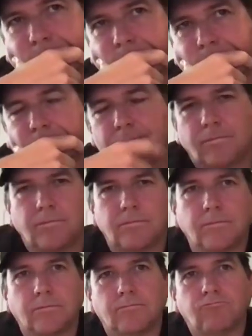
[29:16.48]

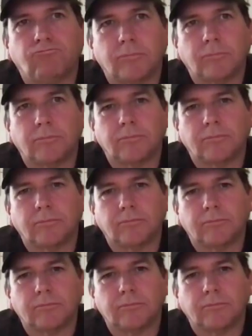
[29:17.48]

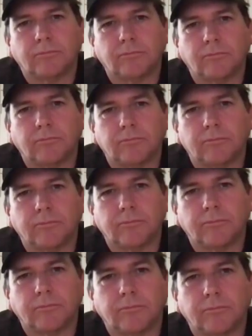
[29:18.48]

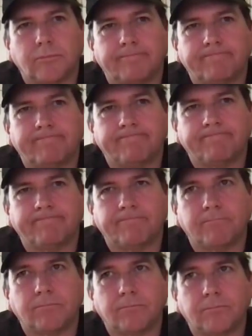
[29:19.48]

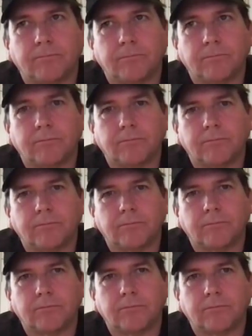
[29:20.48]

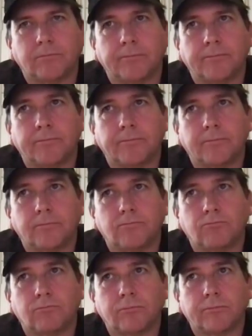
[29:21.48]

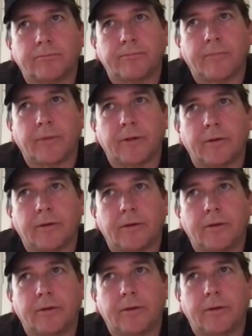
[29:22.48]

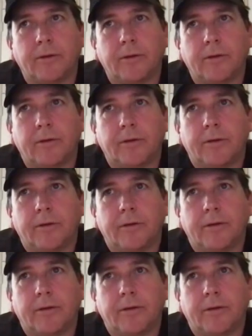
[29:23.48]
(not speaking)